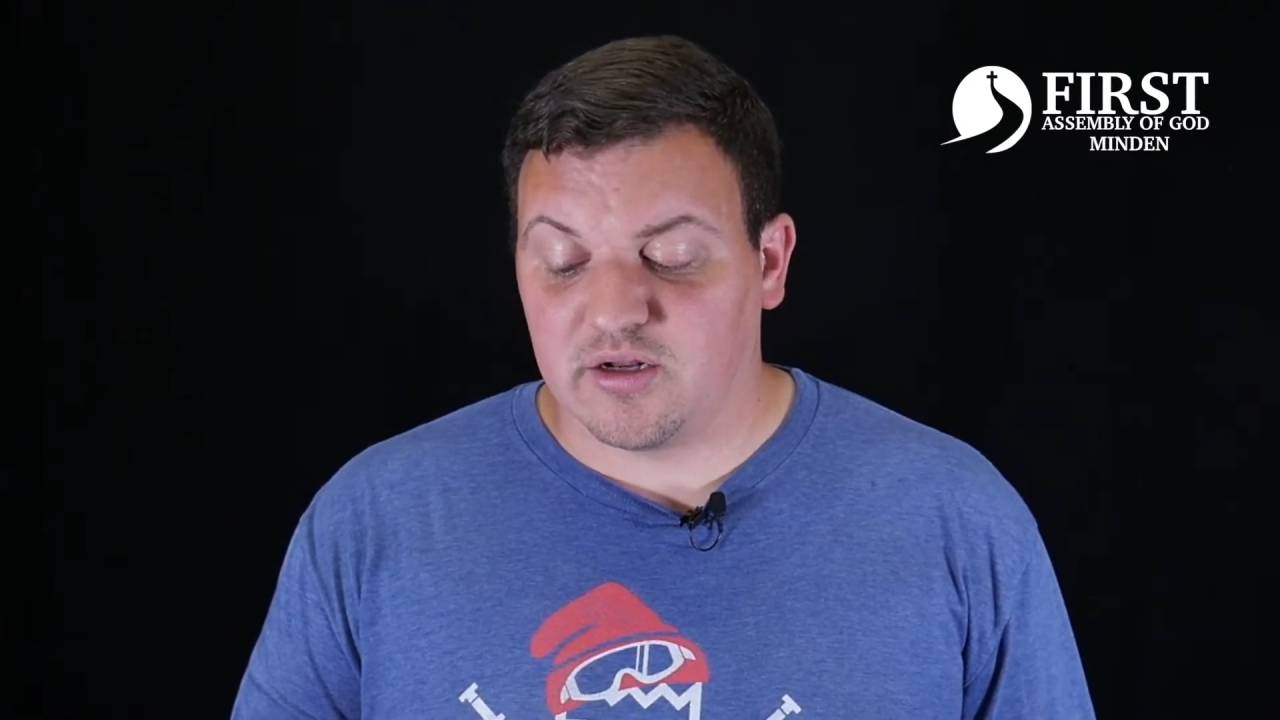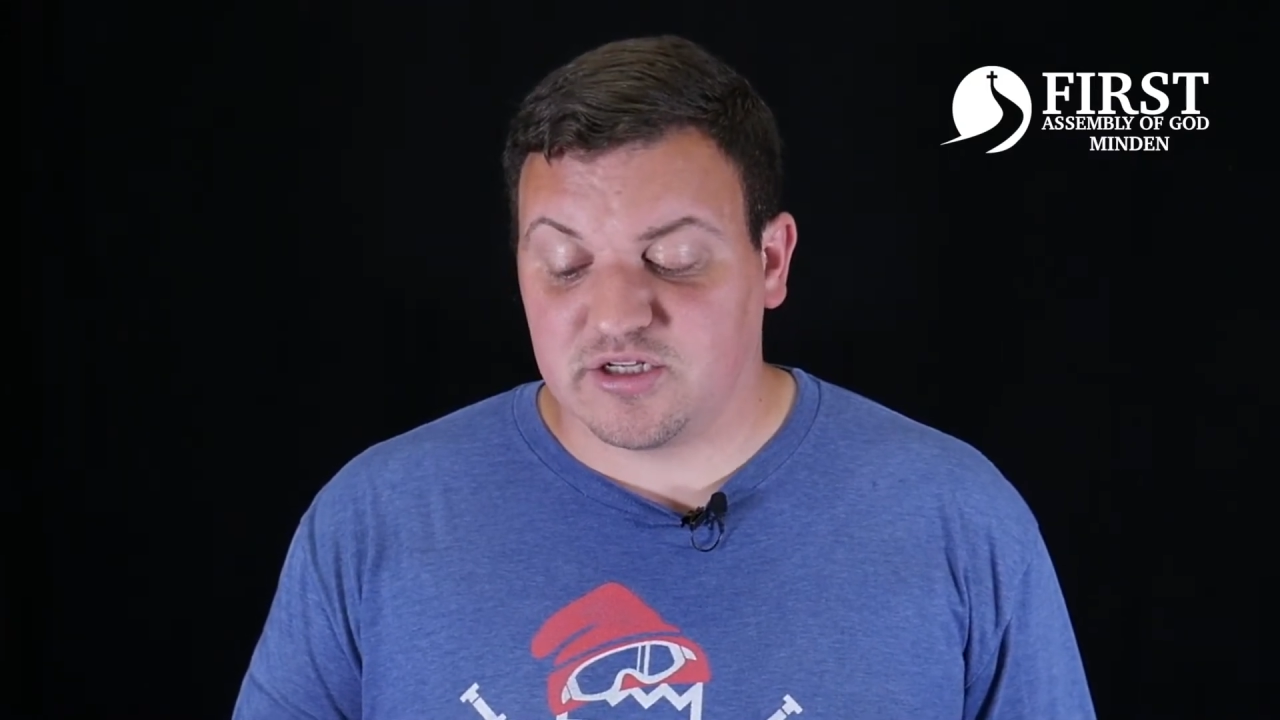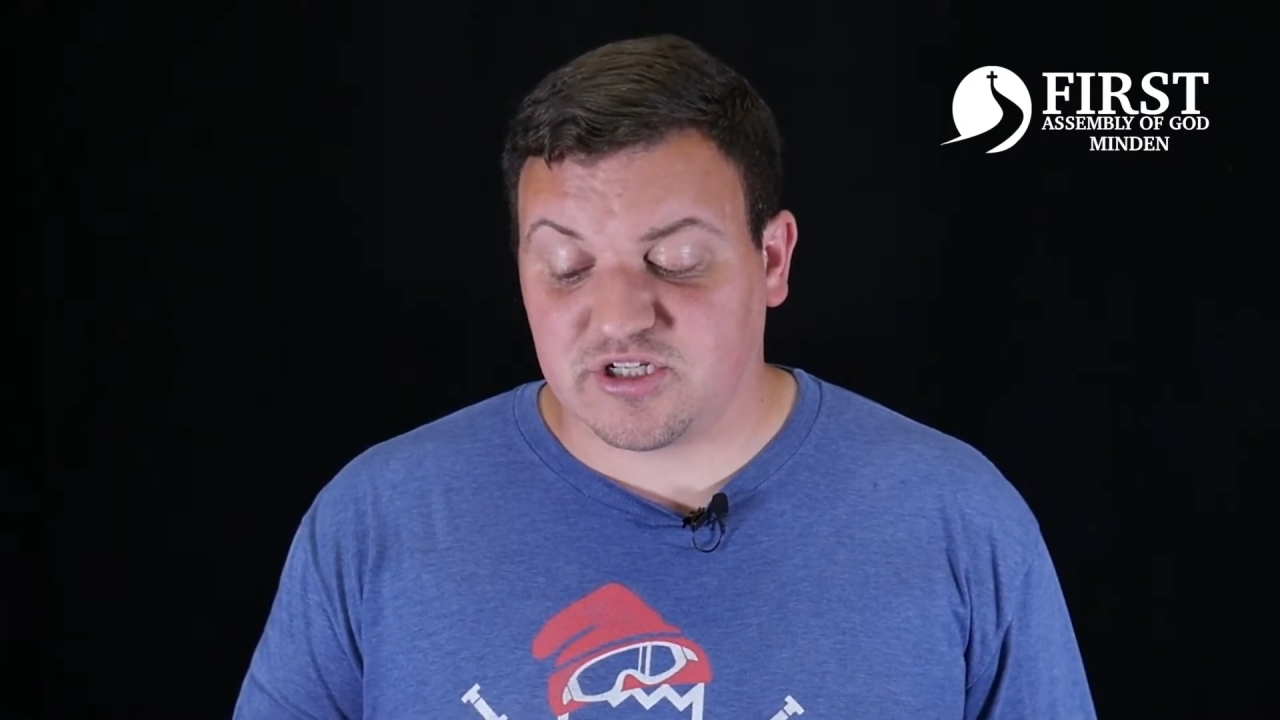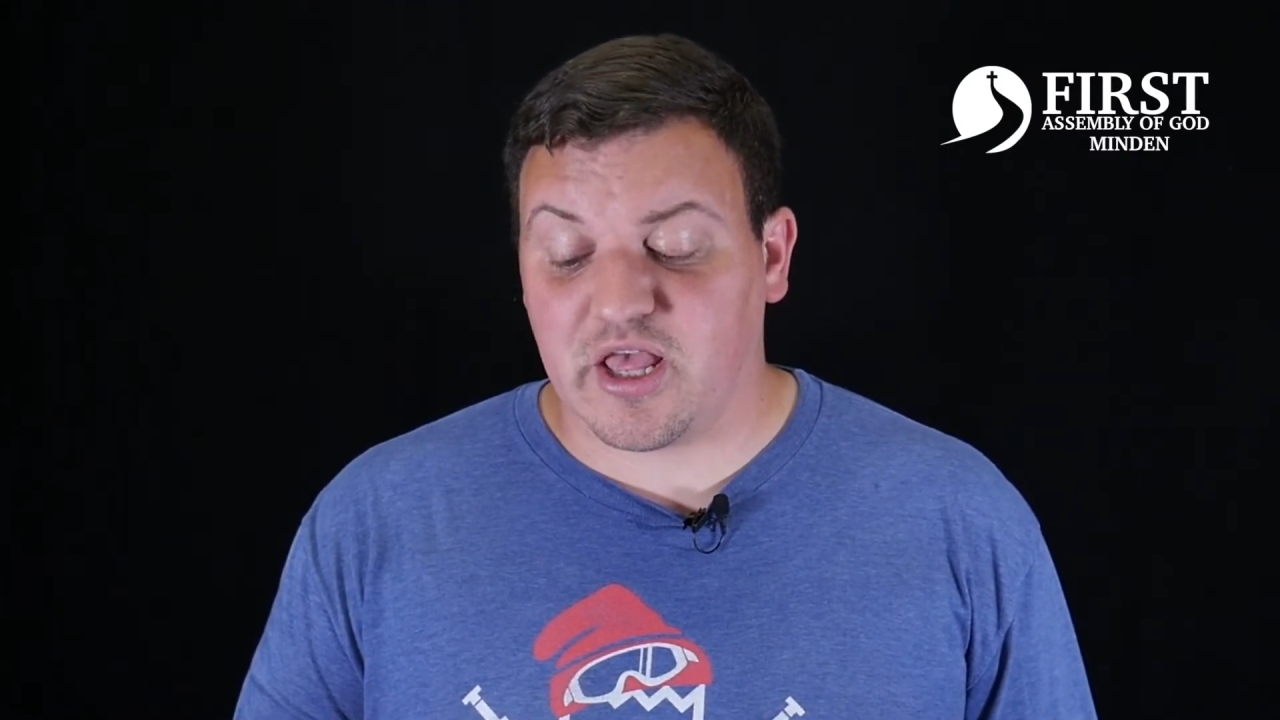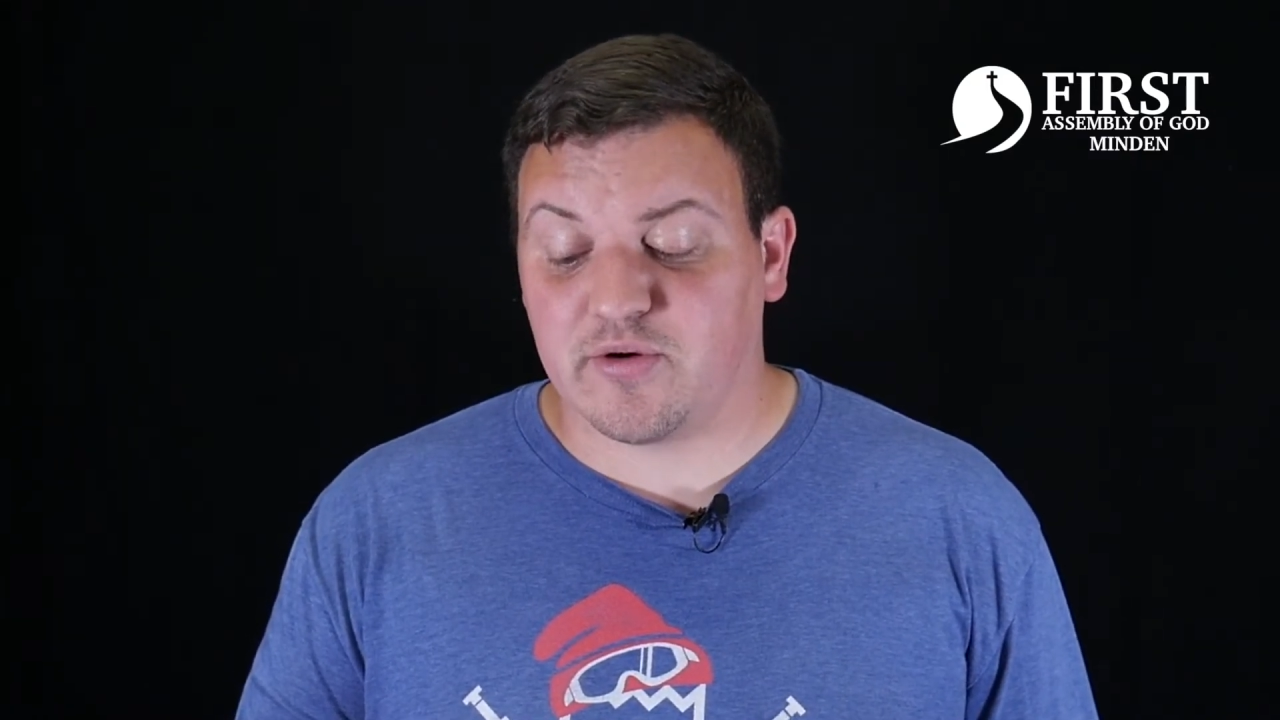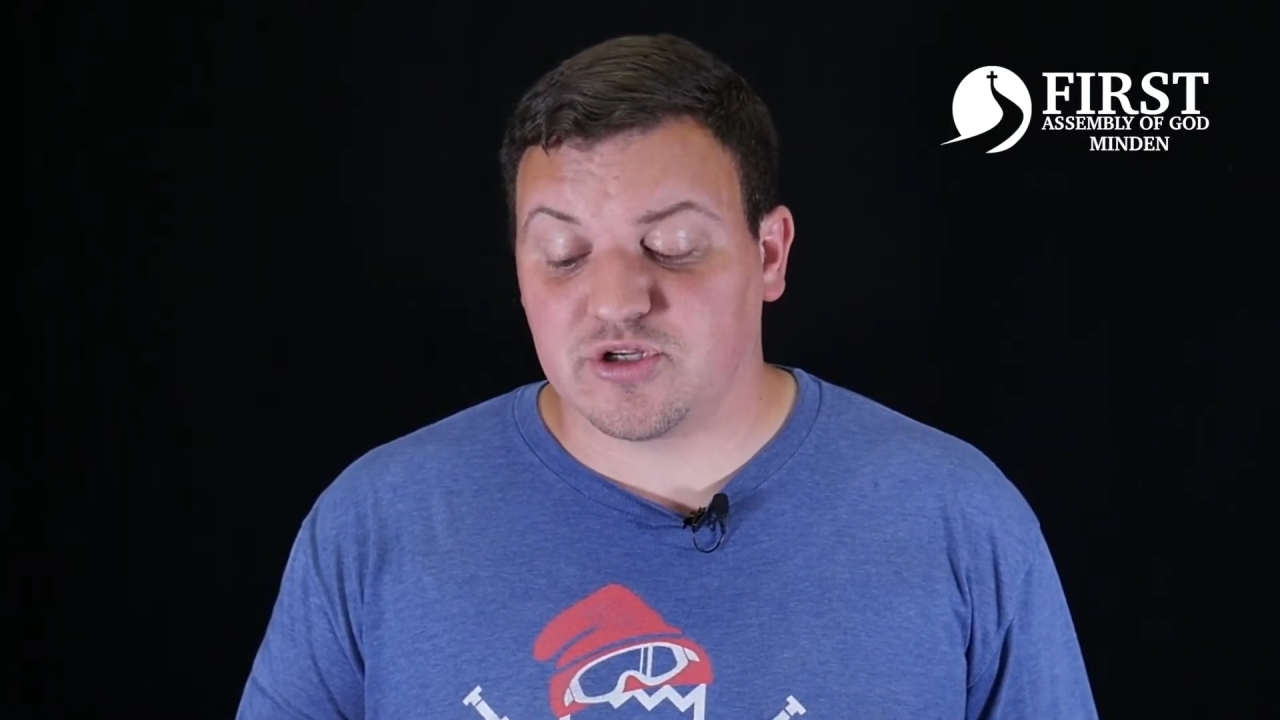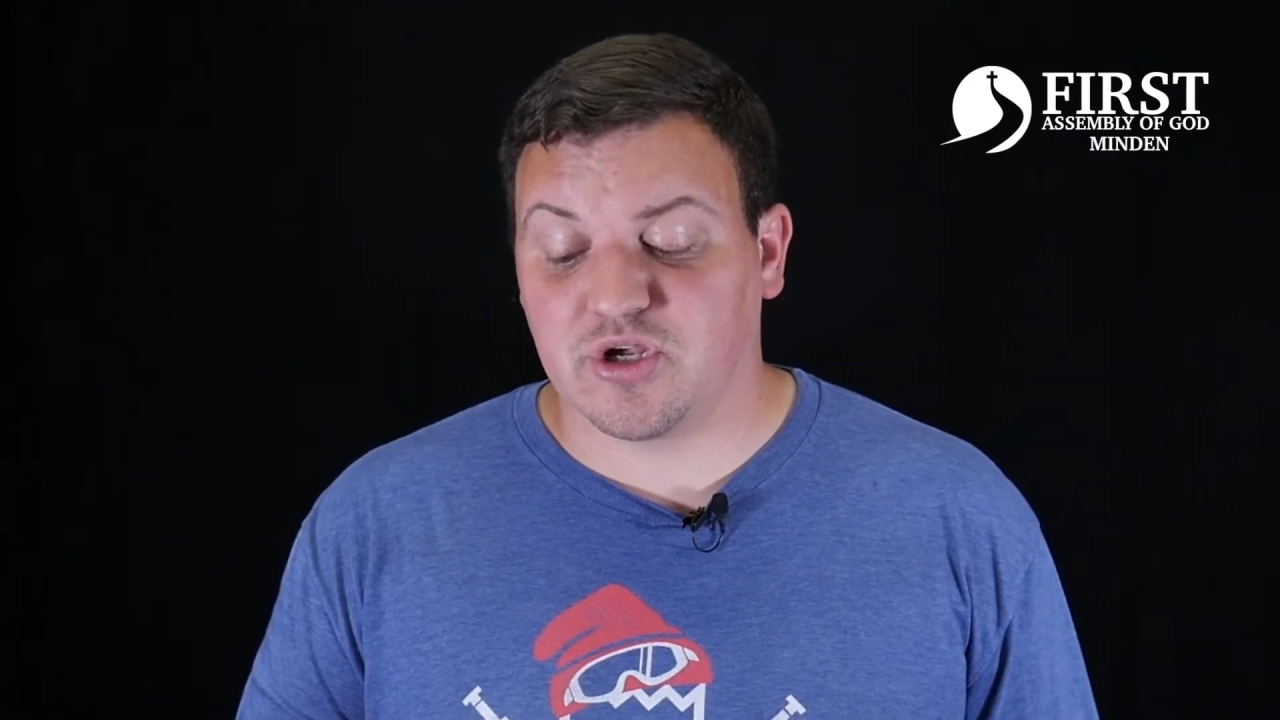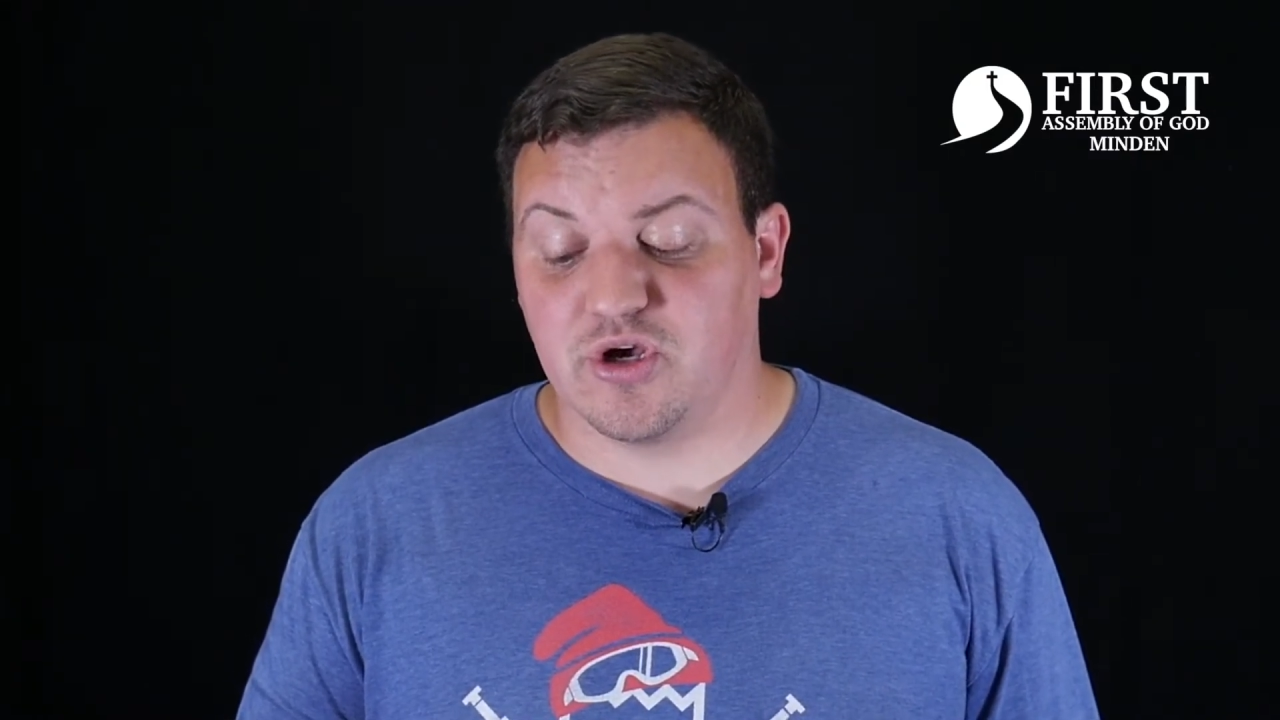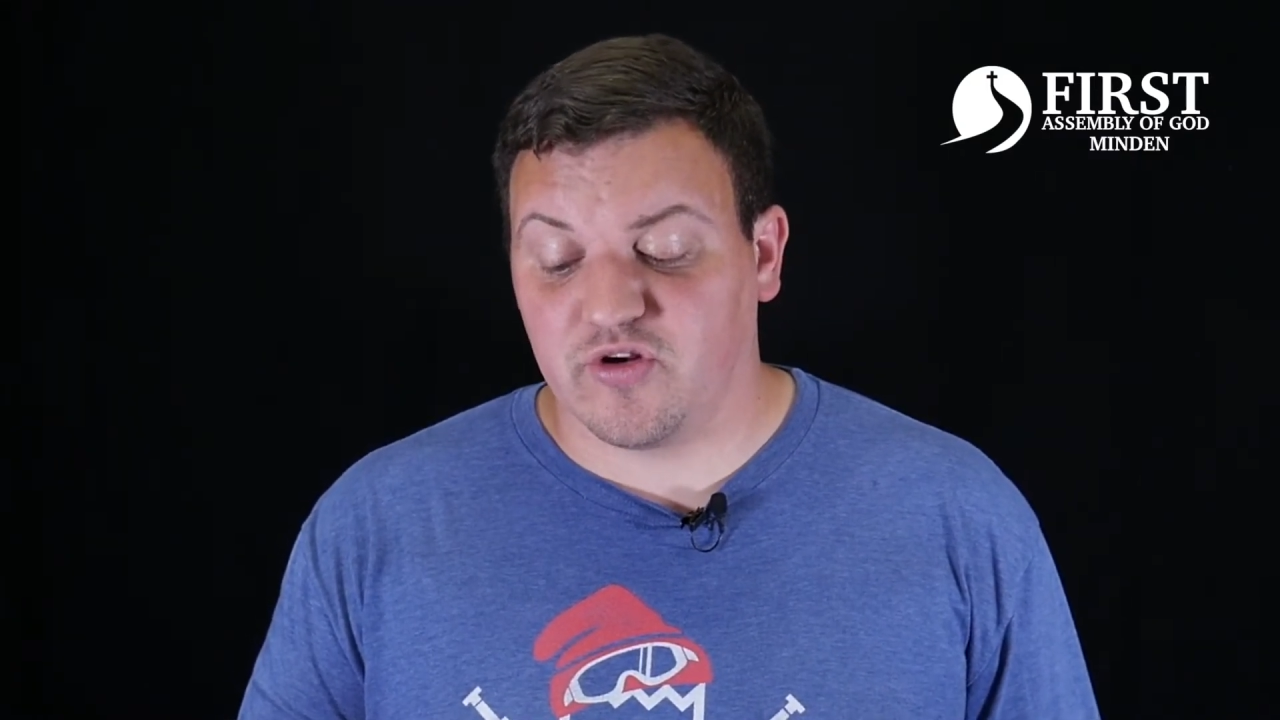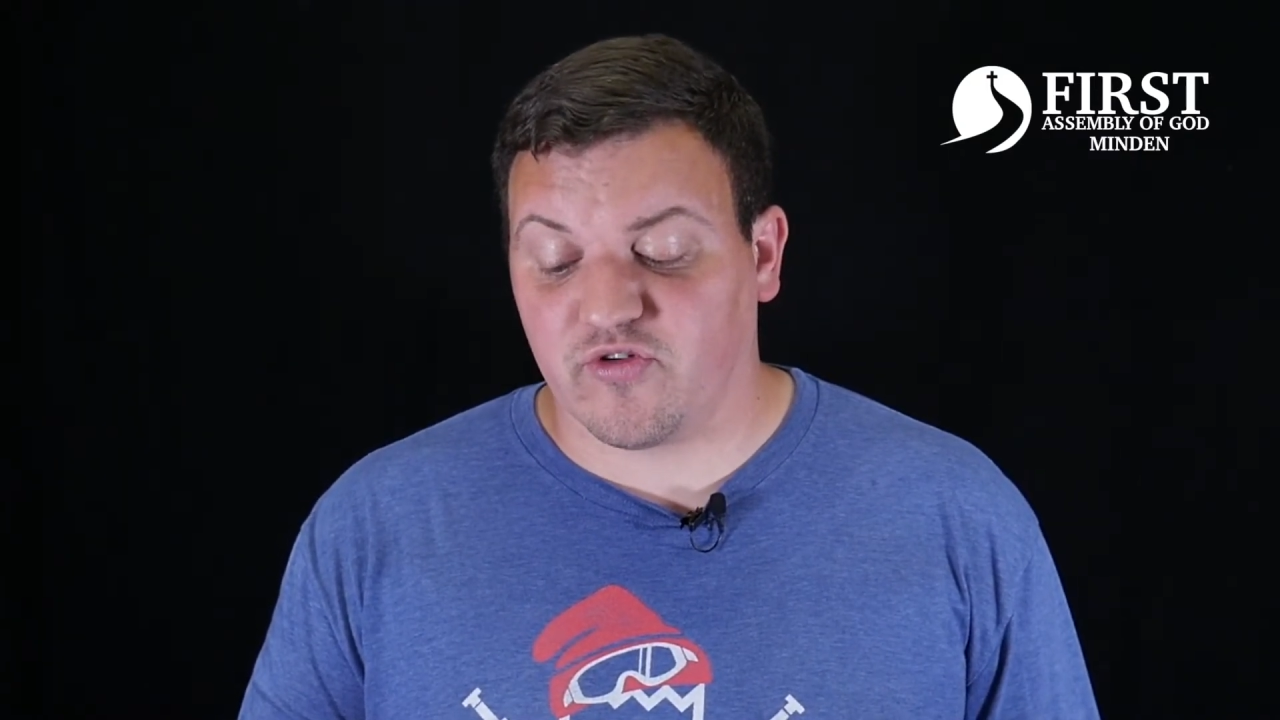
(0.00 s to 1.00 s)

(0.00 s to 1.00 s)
distinguish good